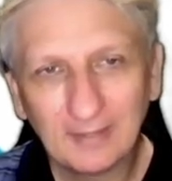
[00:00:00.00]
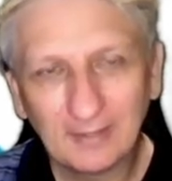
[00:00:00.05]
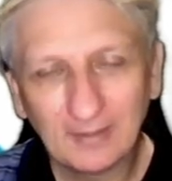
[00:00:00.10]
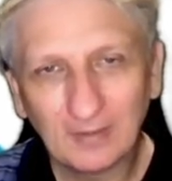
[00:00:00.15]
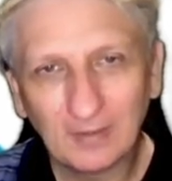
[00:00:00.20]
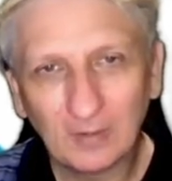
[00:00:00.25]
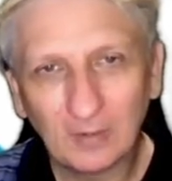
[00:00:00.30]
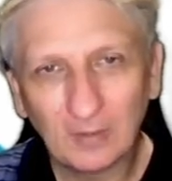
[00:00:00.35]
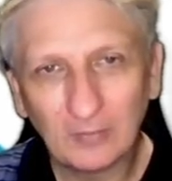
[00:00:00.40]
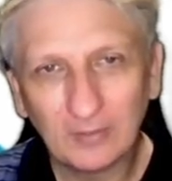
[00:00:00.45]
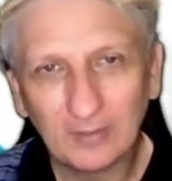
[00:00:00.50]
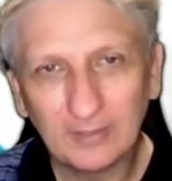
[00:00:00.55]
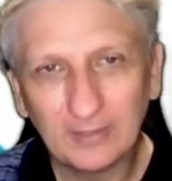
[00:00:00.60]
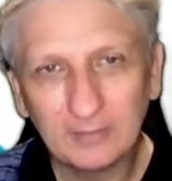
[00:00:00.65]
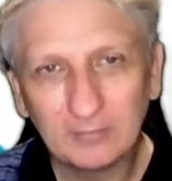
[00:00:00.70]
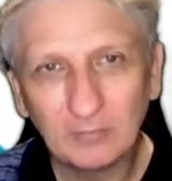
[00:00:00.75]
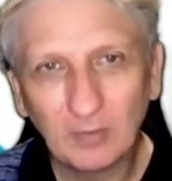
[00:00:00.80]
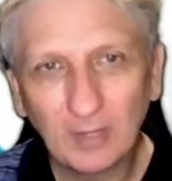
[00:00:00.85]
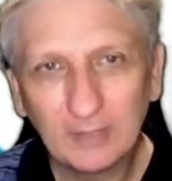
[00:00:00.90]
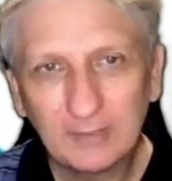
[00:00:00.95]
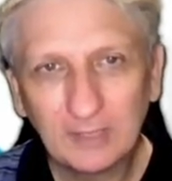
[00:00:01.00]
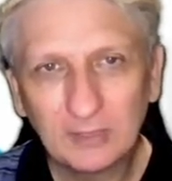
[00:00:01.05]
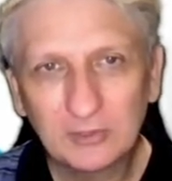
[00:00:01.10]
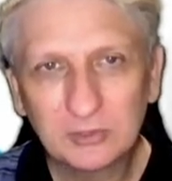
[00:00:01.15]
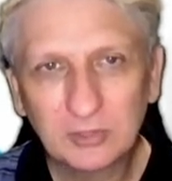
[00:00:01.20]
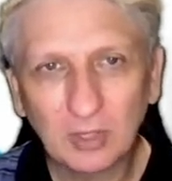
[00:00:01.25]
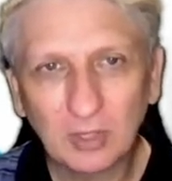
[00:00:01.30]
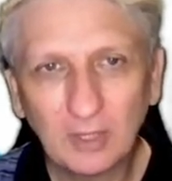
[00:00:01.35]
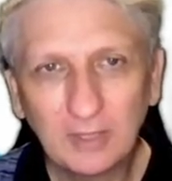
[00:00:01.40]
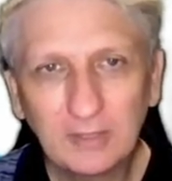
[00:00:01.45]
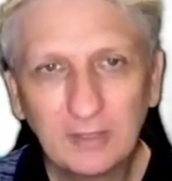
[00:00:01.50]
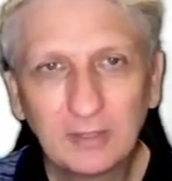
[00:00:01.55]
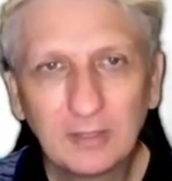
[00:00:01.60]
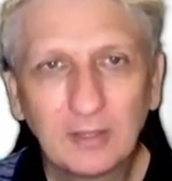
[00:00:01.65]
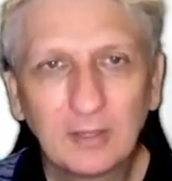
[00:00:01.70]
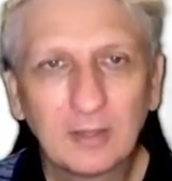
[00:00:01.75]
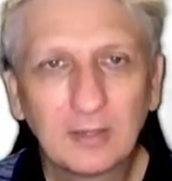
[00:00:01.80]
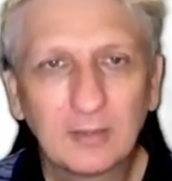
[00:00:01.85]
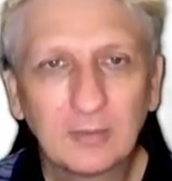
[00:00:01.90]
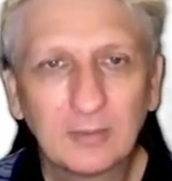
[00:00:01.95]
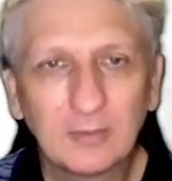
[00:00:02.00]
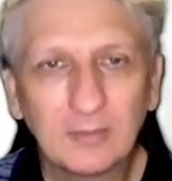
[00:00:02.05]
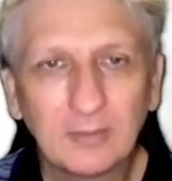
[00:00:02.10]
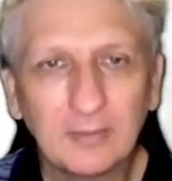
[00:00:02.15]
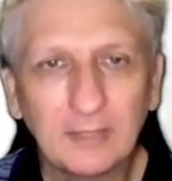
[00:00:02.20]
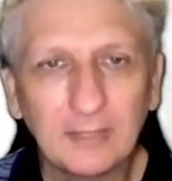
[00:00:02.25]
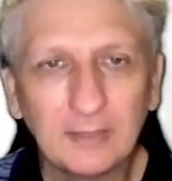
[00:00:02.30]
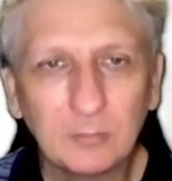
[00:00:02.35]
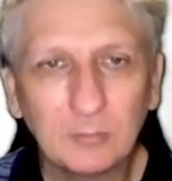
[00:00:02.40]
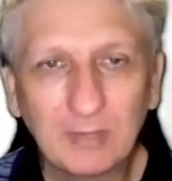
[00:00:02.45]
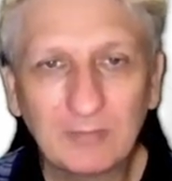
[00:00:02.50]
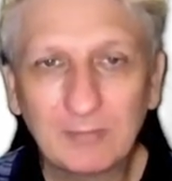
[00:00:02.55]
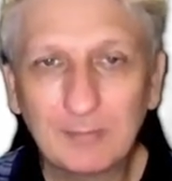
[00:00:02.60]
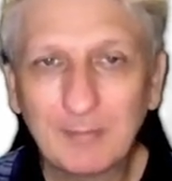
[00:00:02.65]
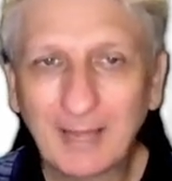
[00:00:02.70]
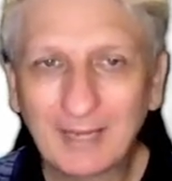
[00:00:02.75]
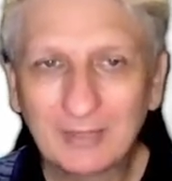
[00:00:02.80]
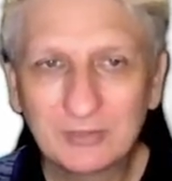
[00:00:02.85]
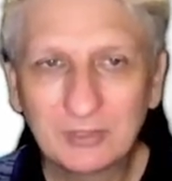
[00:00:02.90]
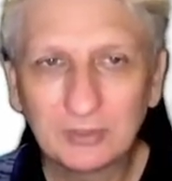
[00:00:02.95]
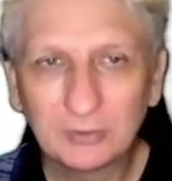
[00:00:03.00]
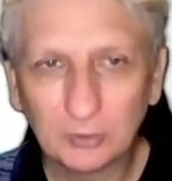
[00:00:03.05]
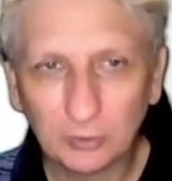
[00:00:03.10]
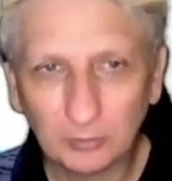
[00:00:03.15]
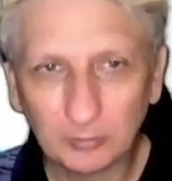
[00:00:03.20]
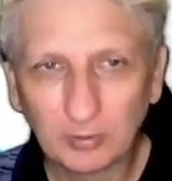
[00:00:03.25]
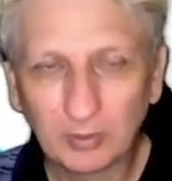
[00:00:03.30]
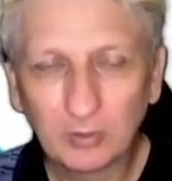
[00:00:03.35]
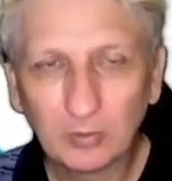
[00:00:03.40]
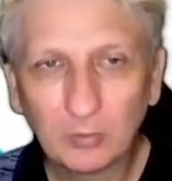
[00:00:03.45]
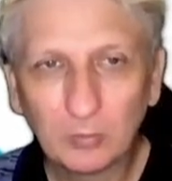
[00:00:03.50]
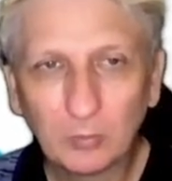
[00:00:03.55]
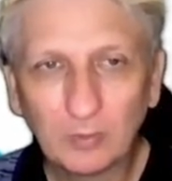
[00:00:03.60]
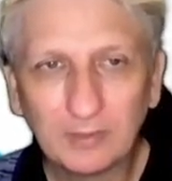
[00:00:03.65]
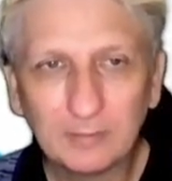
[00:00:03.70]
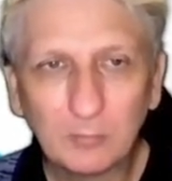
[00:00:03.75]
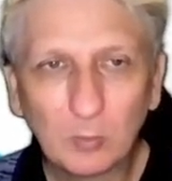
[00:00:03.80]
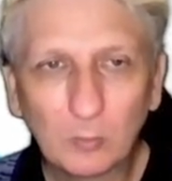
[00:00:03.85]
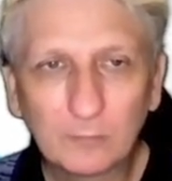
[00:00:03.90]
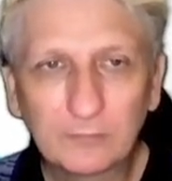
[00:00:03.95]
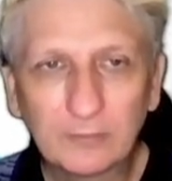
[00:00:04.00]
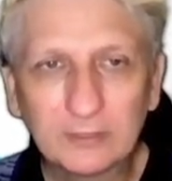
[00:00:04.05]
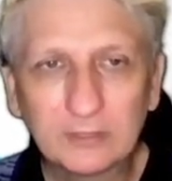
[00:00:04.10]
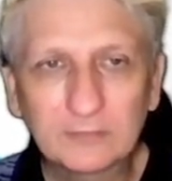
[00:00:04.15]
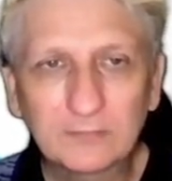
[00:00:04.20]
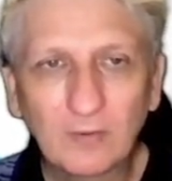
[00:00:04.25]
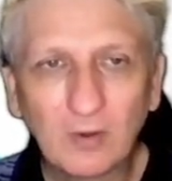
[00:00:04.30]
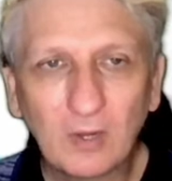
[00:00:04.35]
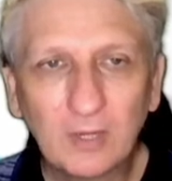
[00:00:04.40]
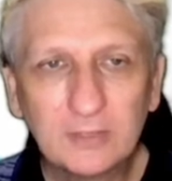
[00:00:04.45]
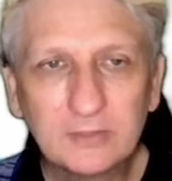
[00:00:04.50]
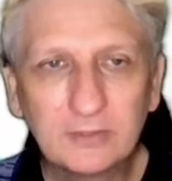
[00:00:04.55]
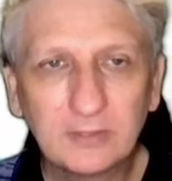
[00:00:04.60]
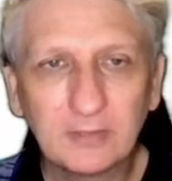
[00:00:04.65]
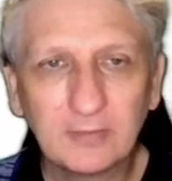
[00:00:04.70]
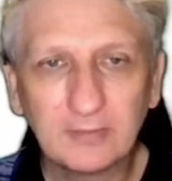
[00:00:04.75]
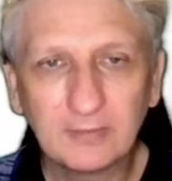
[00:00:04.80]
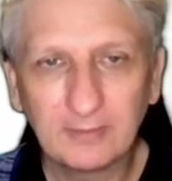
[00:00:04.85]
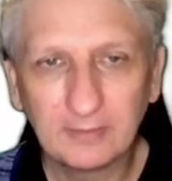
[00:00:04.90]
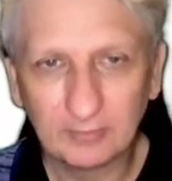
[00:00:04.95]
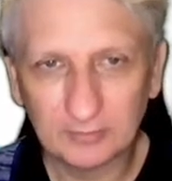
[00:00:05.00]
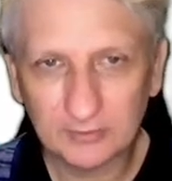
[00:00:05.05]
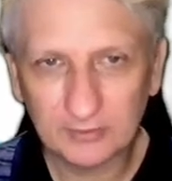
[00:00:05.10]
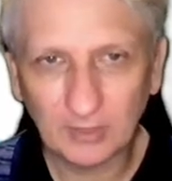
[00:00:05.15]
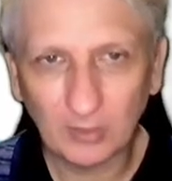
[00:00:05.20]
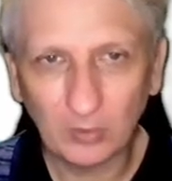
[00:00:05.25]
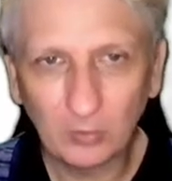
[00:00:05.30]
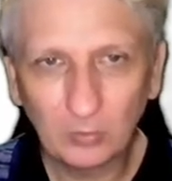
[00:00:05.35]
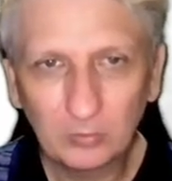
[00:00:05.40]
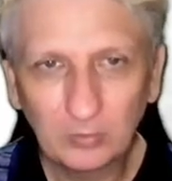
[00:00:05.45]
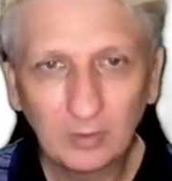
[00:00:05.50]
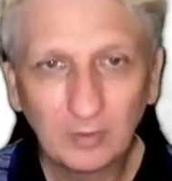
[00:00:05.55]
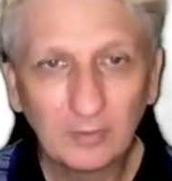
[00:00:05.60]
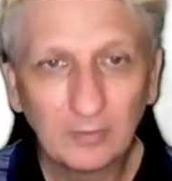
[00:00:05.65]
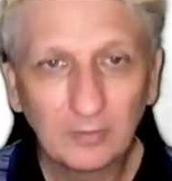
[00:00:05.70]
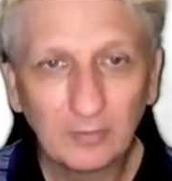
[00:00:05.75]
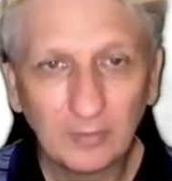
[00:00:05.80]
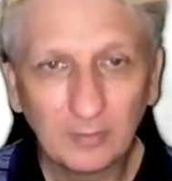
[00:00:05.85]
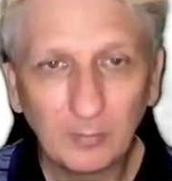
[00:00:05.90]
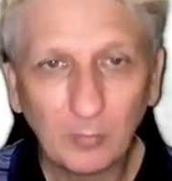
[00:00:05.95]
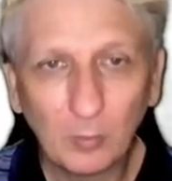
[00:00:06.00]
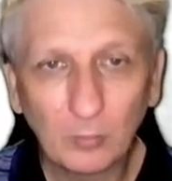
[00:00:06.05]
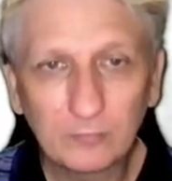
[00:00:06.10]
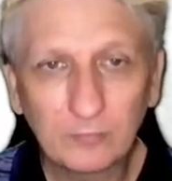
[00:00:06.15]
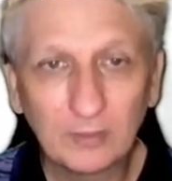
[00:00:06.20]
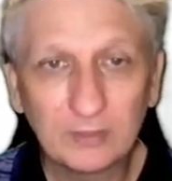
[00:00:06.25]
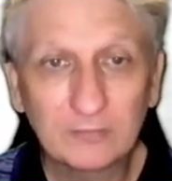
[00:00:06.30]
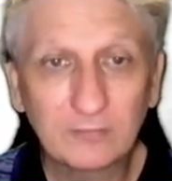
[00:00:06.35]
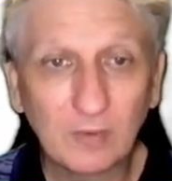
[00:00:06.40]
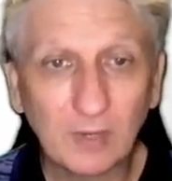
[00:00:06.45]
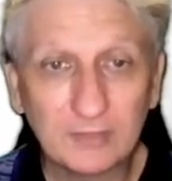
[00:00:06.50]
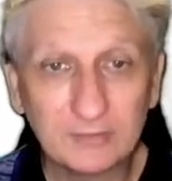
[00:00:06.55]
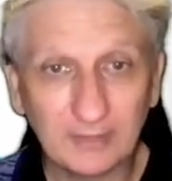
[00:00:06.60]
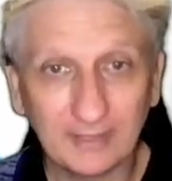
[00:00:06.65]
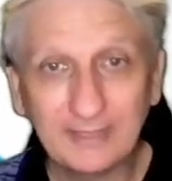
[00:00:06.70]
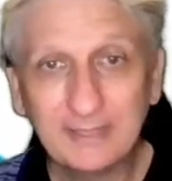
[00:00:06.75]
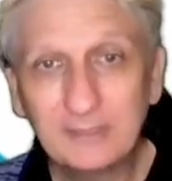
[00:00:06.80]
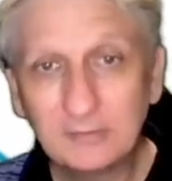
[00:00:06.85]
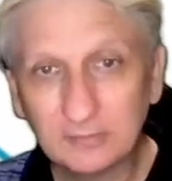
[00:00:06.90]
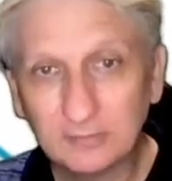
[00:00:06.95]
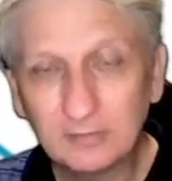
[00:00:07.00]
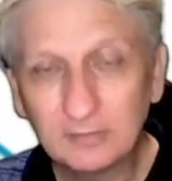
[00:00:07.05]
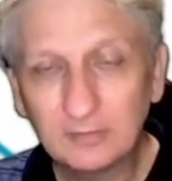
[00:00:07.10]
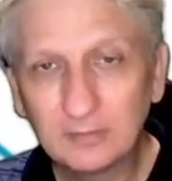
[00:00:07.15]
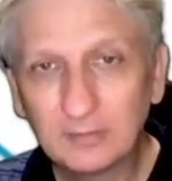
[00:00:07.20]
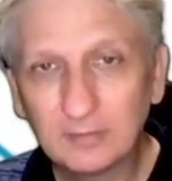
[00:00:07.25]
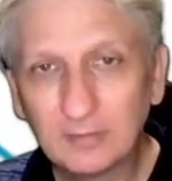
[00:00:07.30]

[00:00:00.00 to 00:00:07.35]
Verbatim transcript: on the right hand side the, we have a balancing loop where the more French fries that are sold, the more French fries are eaten,